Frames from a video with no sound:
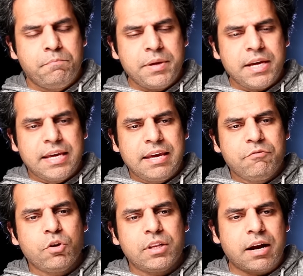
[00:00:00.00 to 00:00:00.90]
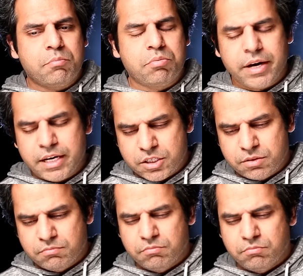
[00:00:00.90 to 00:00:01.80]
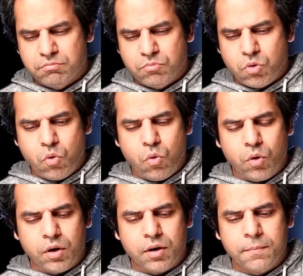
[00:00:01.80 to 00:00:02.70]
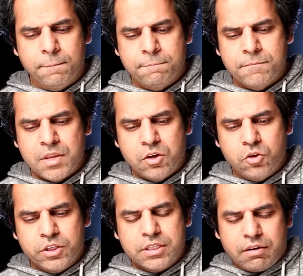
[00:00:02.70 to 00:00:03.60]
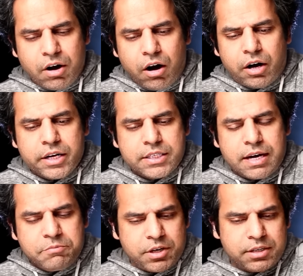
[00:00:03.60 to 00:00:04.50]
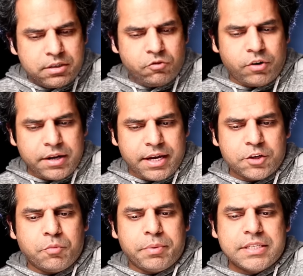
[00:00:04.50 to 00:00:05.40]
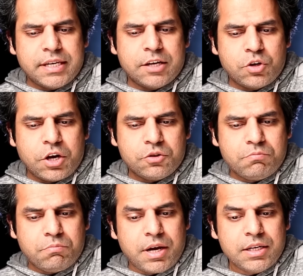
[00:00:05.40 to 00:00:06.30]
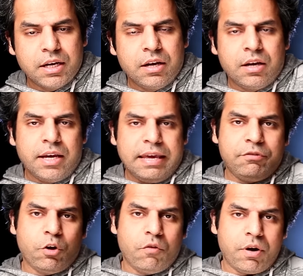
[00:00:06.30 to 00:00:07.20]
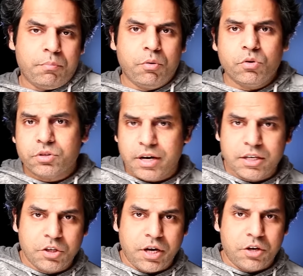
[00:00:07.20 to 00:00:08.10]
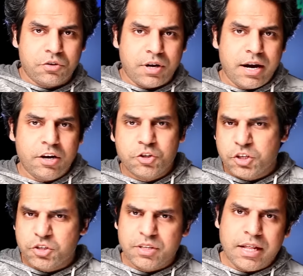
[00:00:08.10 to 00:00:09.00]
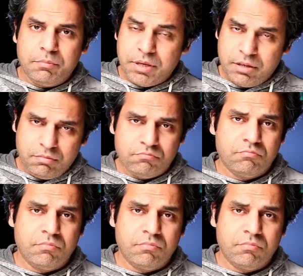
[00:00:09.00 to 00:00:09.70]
give you a lot of breaks, or you'll just have a hardest time trying to get your basic education. But if you go for a postgrad education, higher education, that'll be